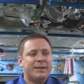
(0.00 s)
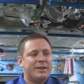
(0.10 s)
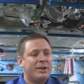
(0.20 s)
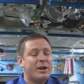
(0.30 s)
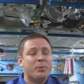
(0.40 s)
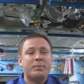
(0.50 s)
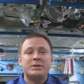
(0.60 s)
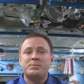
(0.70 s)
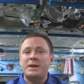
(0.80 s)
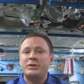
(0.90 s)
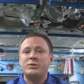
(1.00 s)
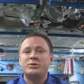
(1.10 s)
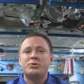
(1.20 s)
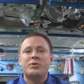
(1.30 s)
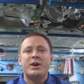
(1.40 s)
that'll help us make new
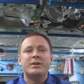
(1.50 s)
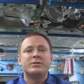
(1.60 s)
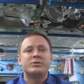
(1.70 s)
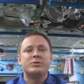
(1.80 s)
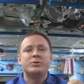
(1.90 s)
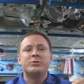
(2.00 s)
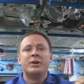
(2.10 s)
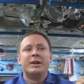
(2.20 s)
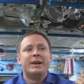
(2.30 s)
drugs, new.